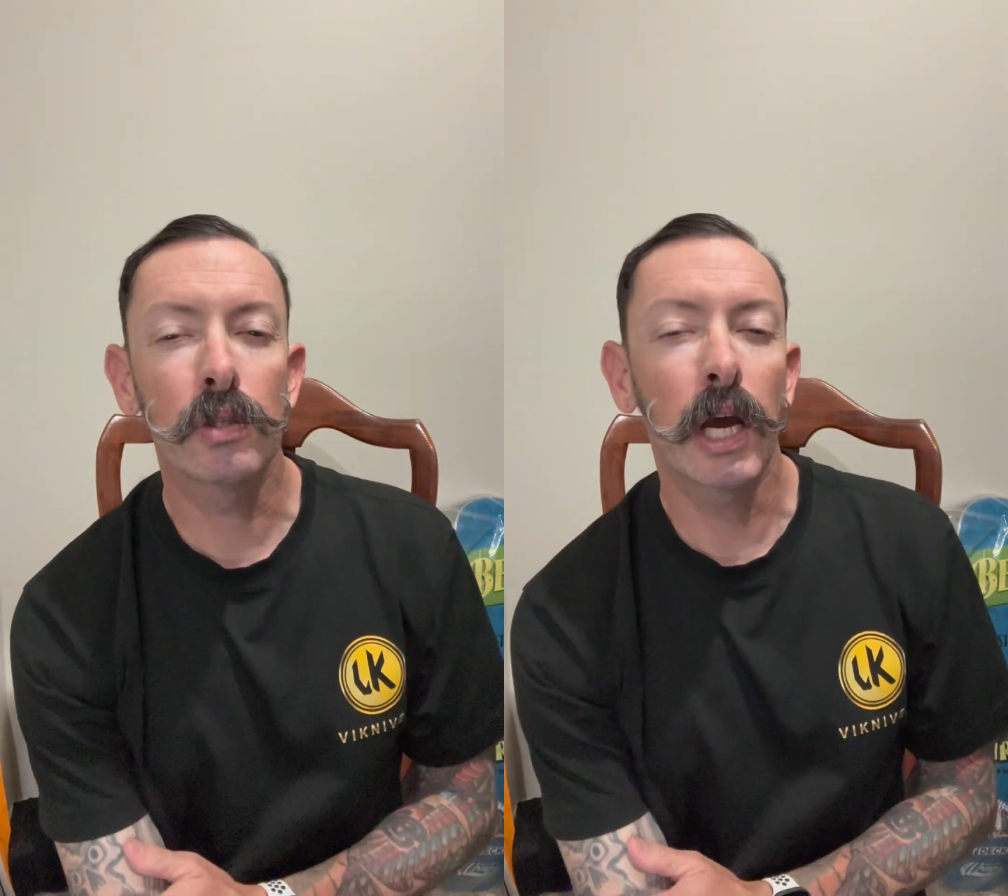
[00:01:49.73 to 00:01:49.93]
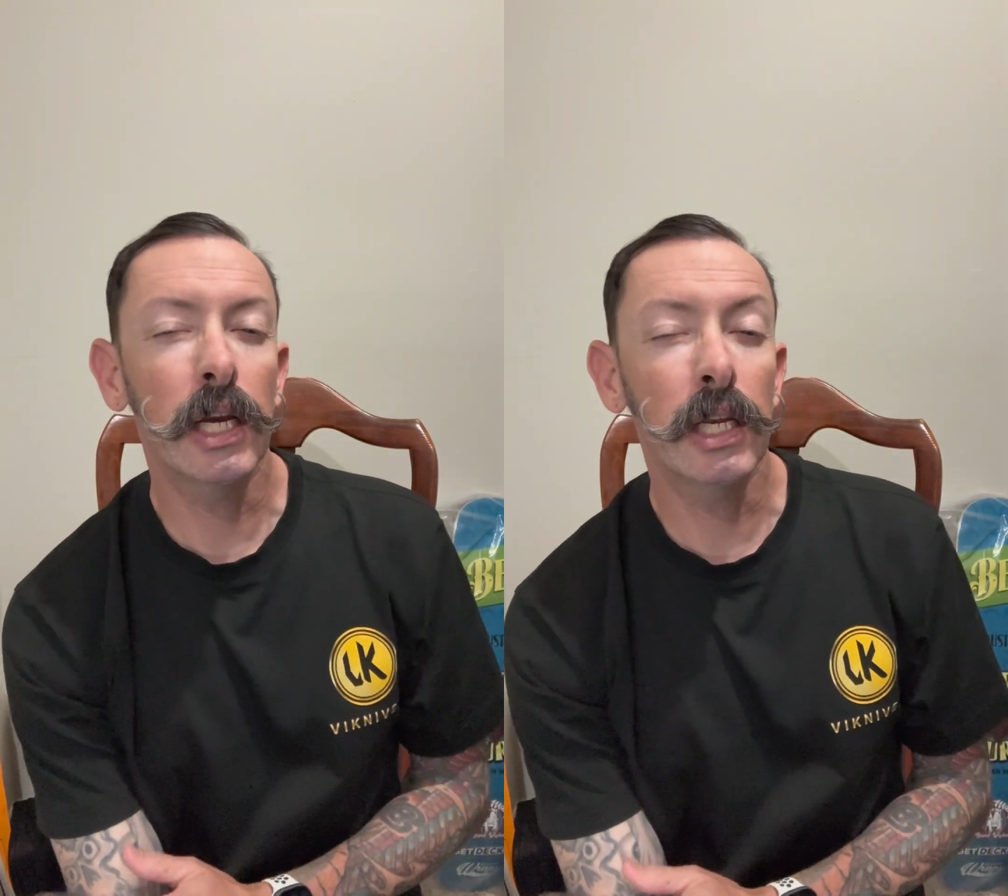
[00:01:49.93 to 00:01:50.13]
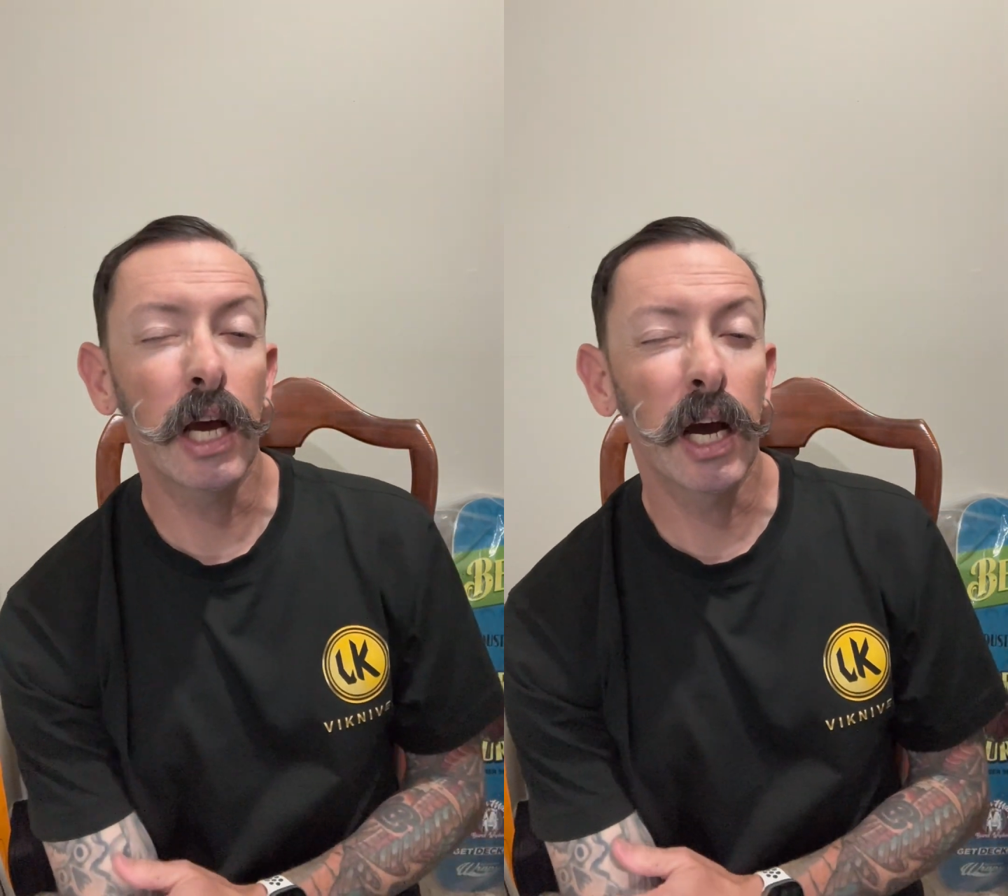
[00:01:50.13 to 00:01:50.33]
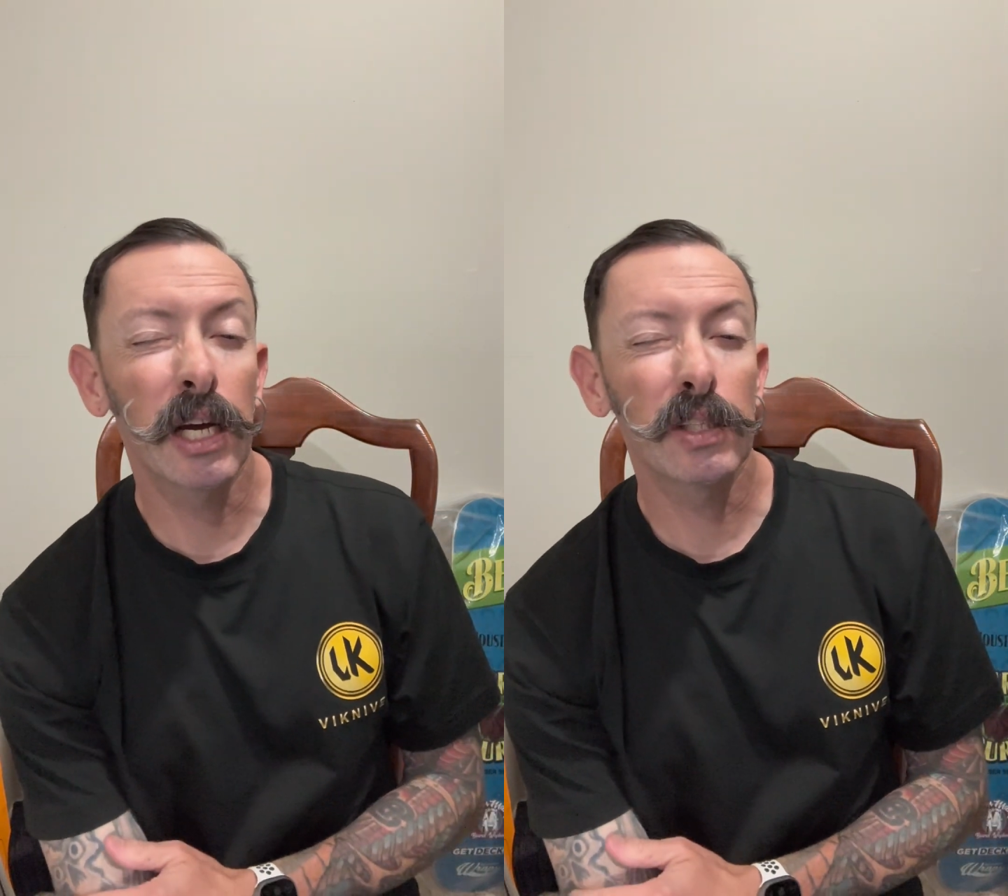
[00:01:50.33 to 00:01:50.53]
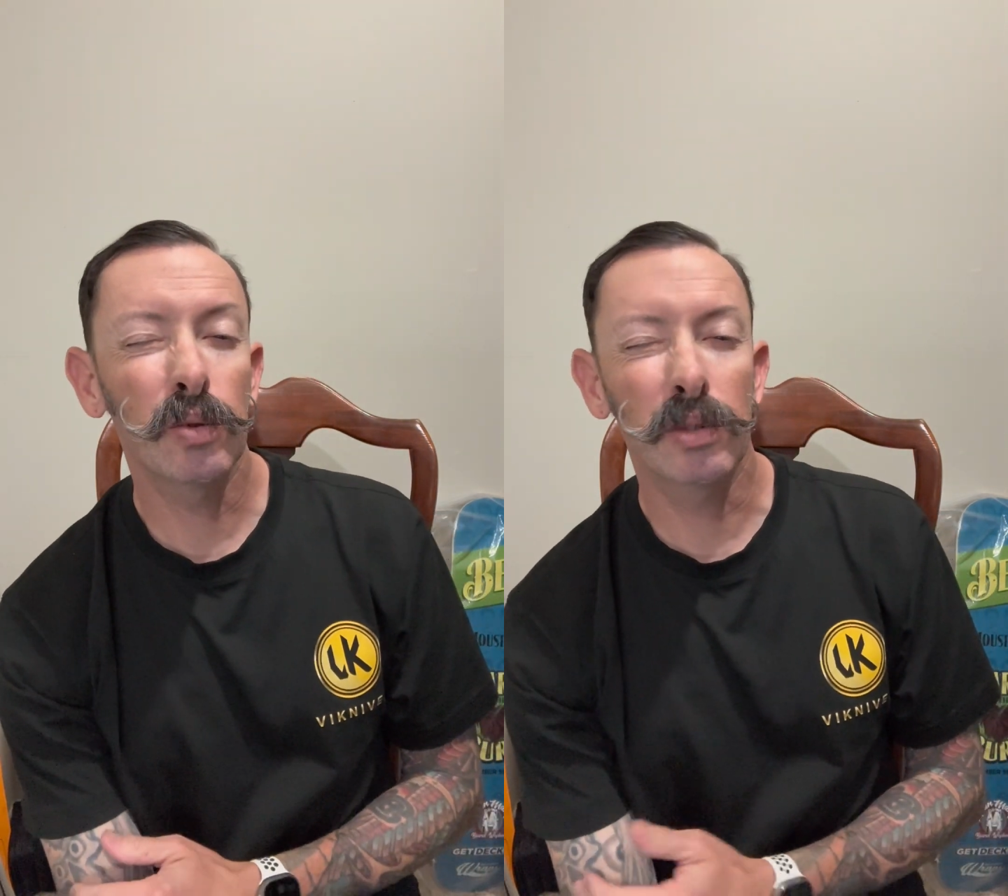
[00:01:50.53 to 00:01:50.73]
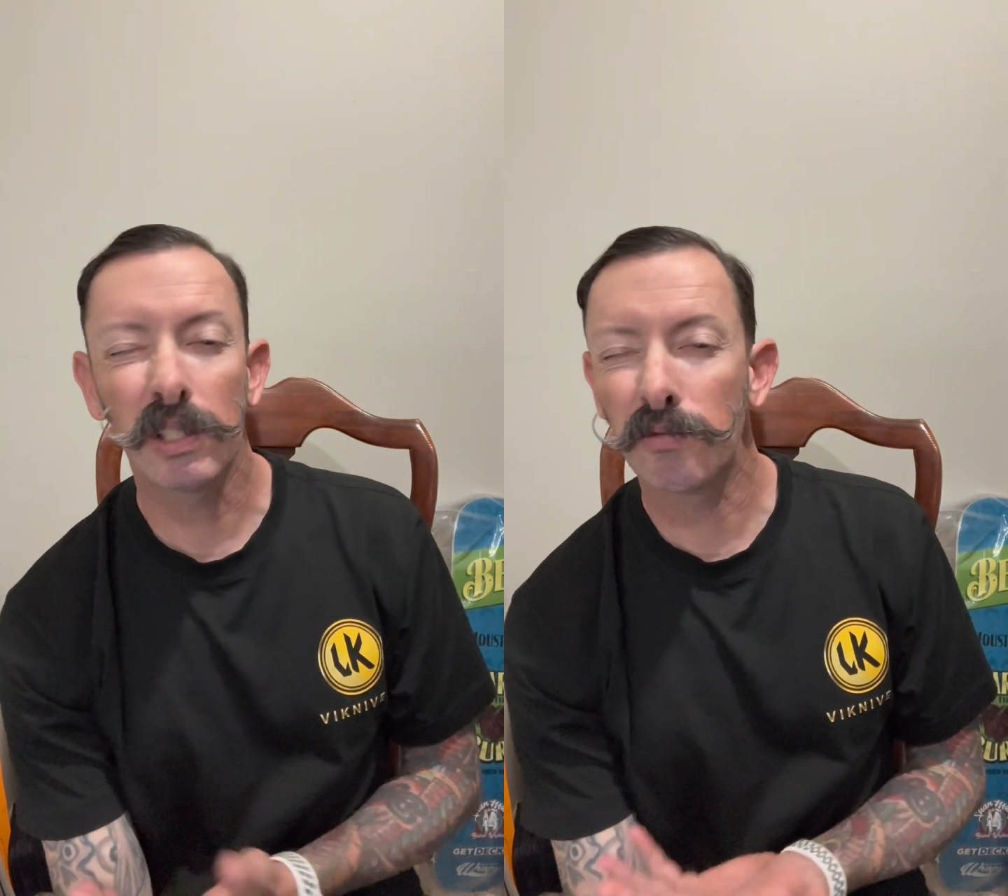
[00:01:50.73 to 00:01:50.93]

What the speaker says: $24,